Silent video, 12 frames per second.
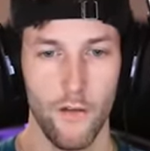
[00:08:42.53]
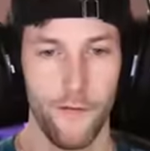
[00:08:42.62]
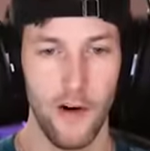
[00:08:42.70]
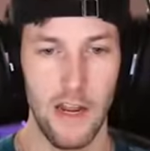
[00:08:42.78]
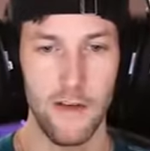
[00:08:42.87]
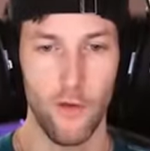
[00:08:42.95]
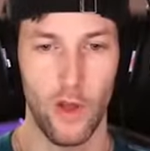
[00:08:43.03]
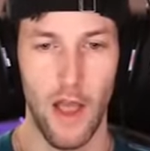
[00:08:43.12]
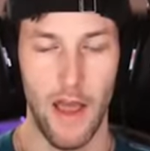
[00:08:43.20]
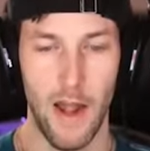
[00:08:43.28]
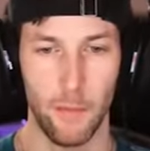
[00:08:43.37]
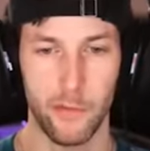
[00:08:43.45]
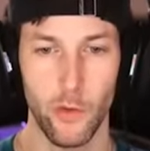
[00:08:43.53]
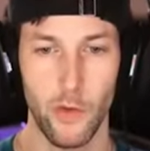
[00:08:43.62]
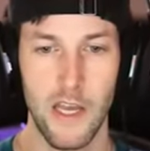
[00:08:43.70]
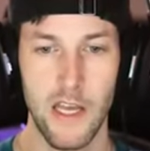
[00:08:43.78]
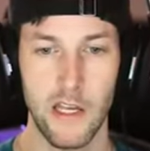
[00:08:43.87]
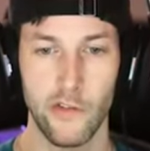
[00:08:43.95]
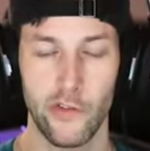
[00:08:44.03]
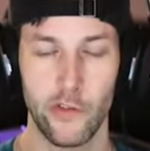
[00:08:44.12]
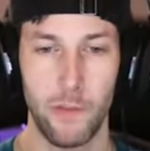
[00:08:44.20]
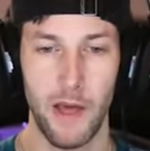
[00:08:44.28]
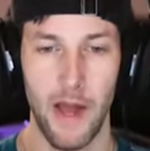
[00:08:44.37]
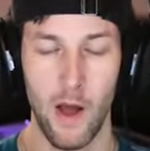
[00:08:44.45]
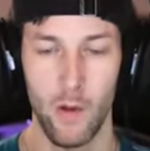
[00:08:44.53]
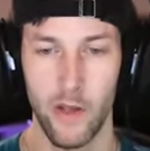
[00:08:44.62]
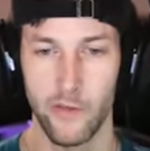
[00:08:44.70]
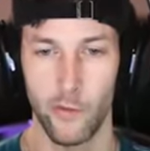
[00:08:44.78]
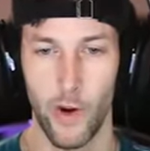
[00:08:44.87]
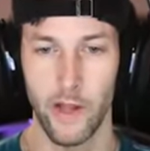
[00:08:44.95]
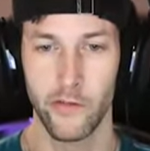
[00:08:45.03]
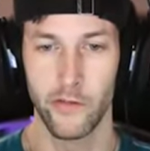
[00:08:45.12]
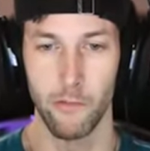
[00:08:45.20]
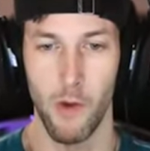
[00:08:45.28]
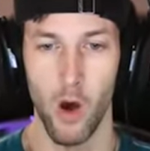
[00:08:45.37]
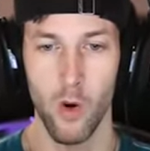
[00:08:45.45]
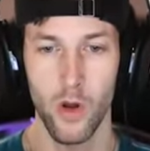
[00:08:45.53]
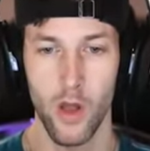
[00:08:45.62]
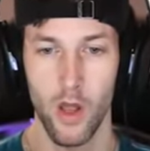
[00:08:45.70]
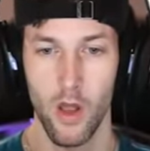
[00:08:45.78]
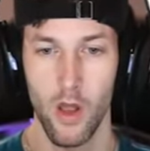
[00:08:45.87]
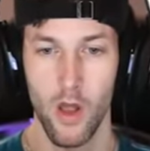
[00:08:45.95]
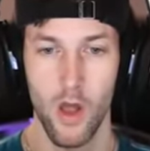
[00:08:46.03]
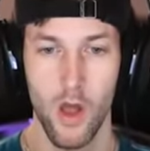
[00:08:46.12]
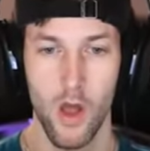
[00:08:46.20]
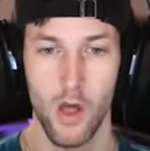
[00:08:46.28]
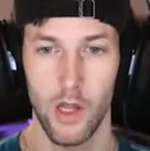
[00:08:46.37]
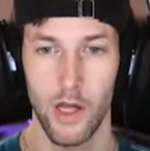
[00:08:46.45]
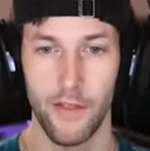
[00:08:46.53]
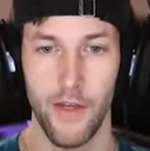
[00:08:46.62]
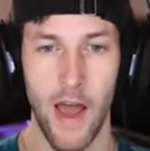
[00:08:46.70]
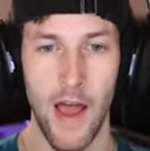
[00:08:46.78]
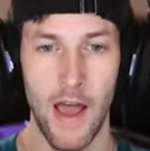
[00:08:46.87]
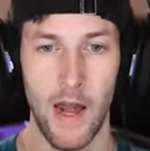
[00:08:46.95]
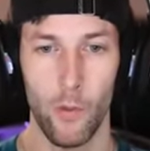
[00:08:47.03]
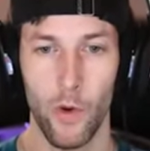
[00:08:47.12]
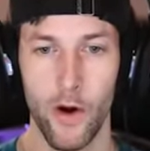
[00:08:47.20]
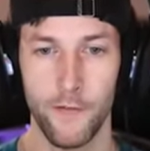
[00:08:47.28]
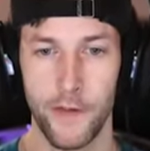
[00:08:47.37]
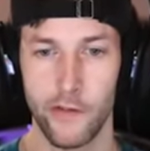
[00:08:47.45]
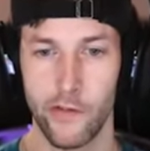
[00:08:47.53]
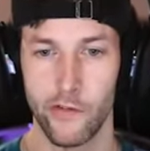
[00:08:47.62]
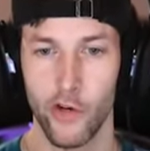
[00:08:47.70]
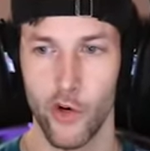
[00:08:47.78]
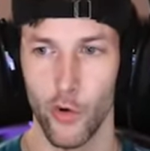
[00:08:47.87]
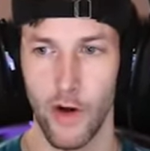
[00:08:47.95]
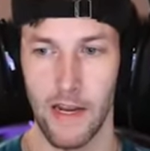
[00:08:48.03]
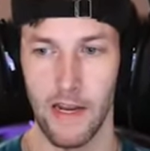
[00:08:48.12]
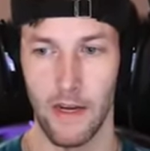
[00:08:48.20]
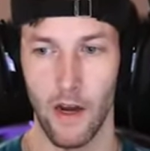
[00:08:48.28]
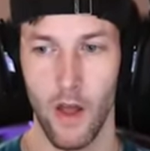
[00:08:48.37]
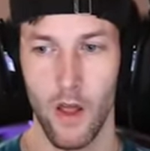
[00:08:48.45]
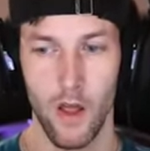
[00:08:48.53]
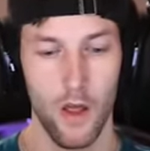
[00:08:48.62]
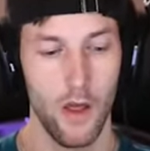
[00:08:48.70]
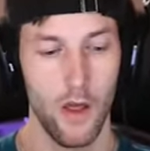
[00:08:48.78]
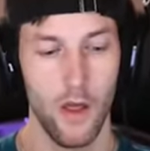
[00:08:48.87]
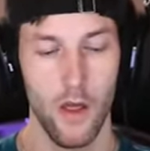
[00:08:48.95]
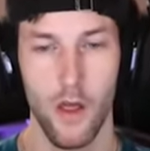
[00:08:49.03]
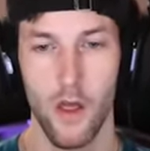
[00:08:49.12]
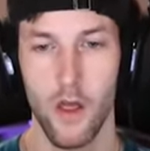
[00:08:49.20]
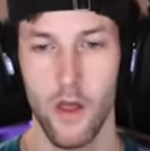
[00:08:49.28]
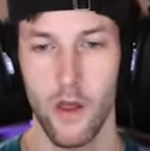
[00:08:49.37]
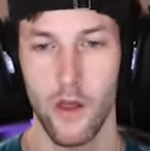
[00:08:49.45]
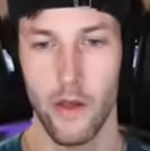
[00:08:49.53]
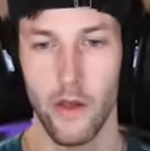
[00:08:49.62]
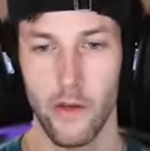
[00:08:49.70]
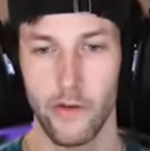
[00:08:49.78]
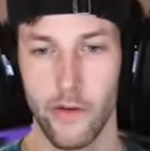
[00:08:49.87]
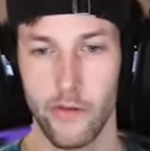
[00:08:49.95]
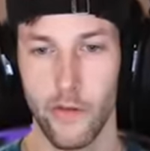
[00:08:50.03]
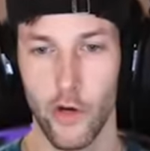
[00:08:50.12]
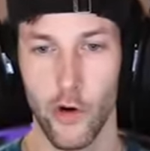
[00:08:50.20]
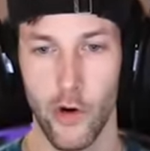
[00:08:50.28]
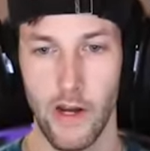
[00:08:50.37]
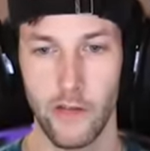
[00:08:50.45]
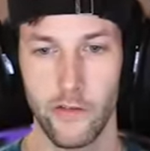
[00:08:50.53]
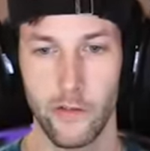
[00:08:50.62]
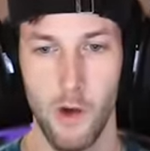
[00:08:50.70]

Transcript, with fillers: for evil catnap. So he can spit out his red smoke like that. And I wonder if this is green. Is this the green